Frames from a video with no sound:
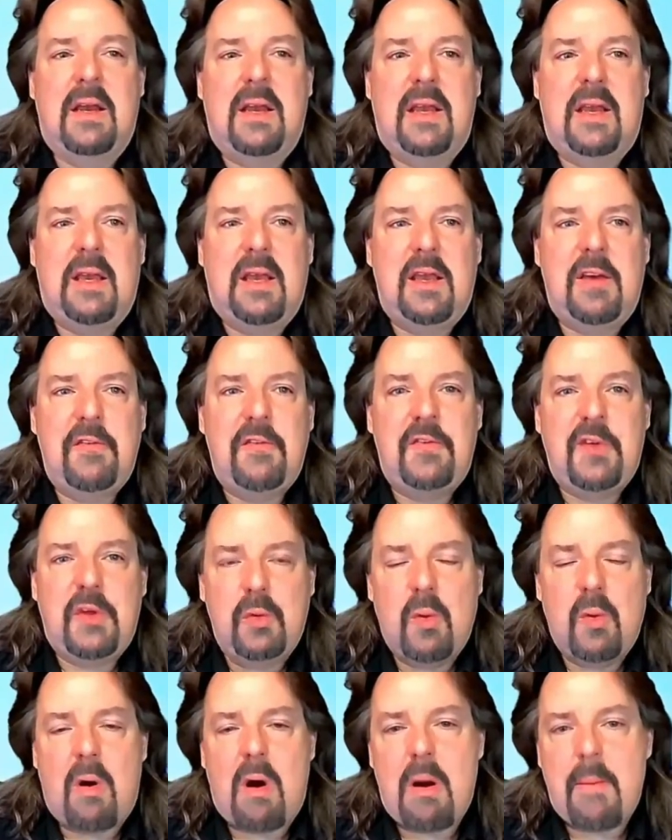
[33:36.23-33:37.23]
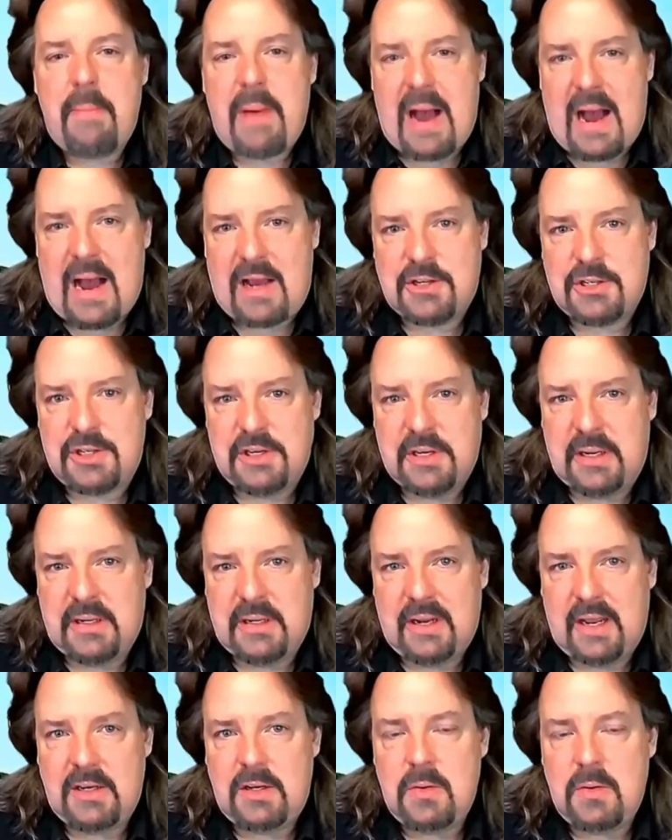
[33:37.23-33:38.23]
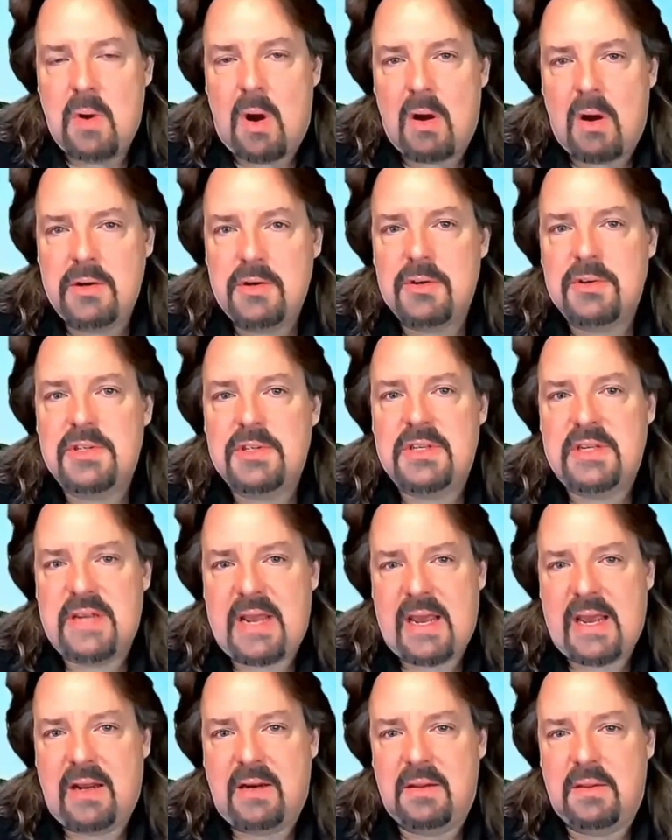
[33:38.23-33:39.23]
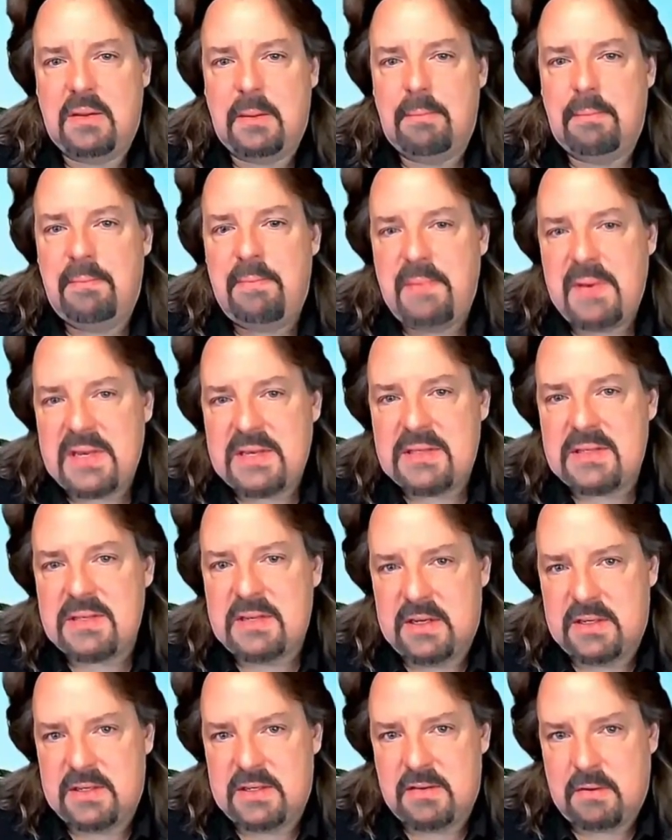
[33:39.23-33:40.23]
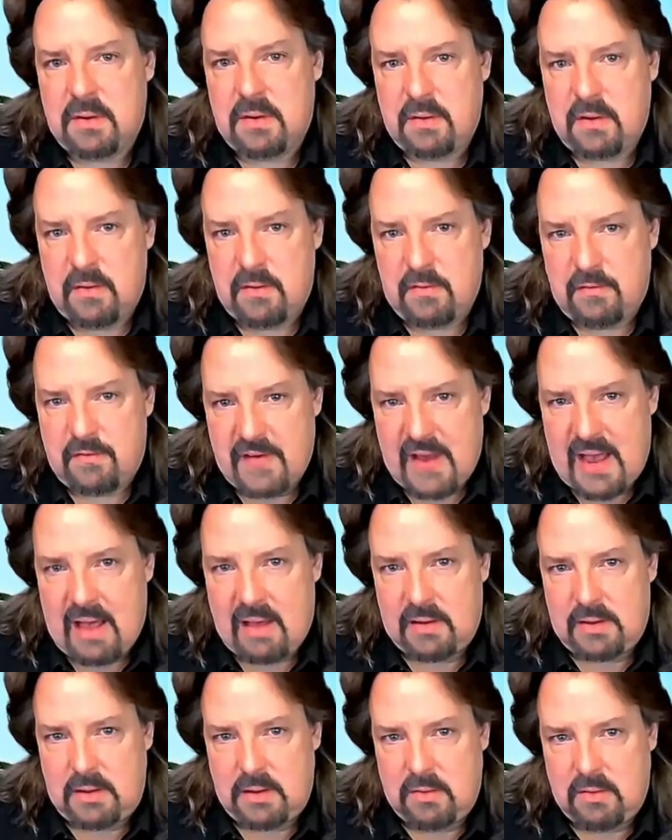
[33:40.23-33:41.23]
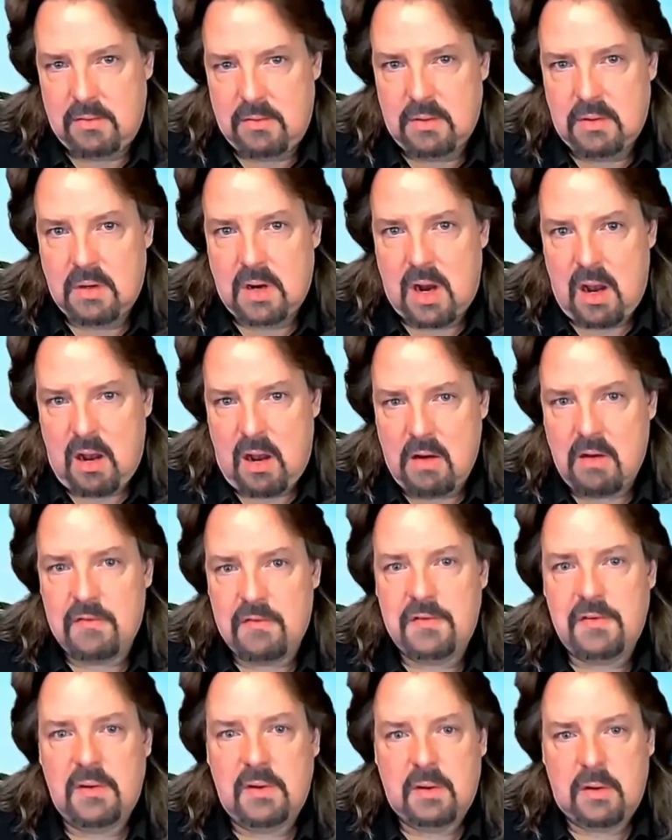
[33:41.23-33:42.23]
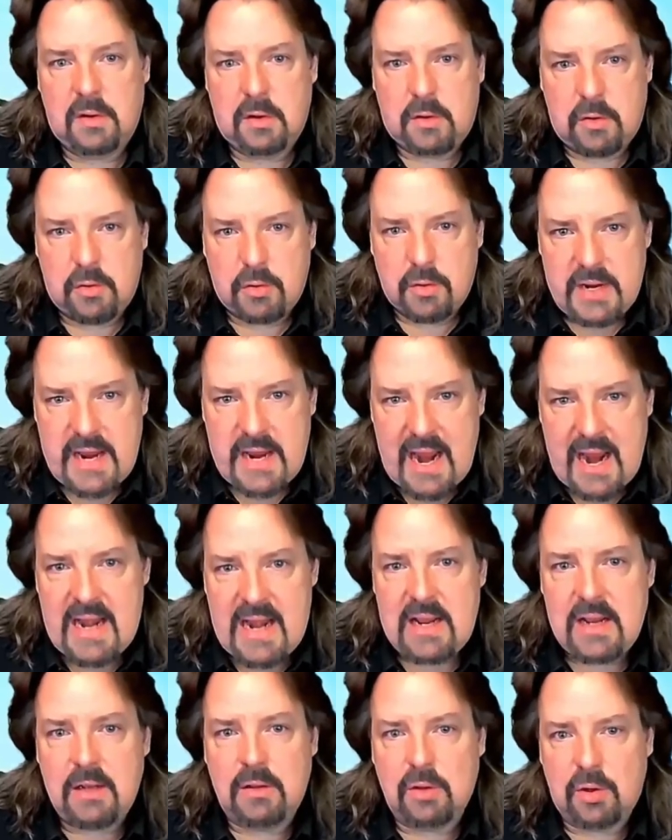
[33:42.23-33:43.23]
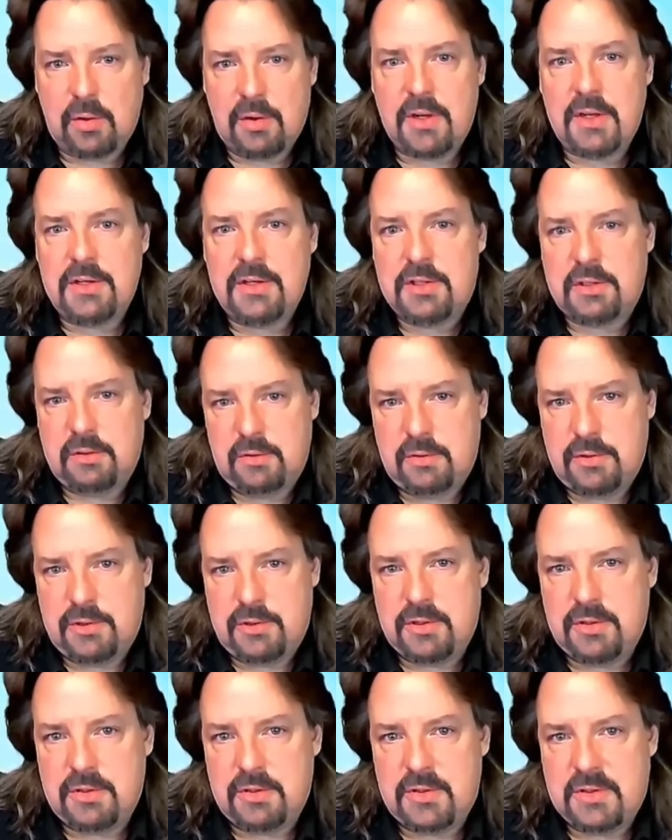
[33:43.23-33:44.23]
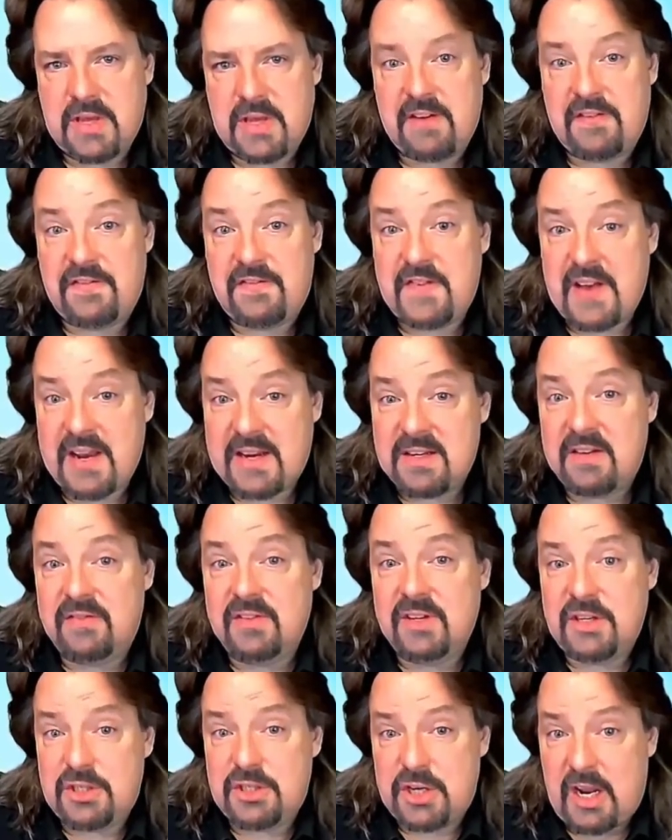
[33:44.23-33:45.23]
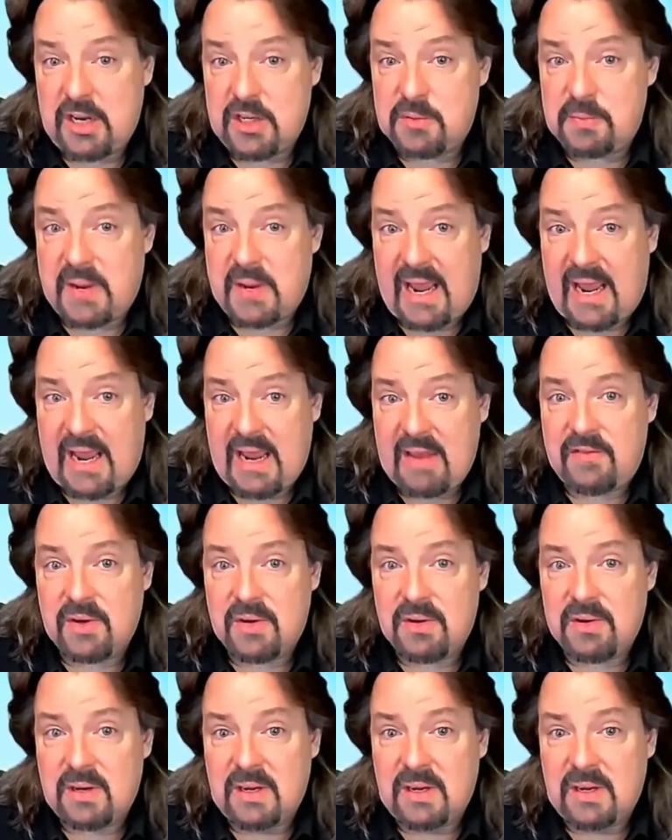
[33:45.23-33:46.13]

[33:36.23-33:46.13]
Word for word: if you are passionate and you understand the business value of creating learning solutions that effectively change behavior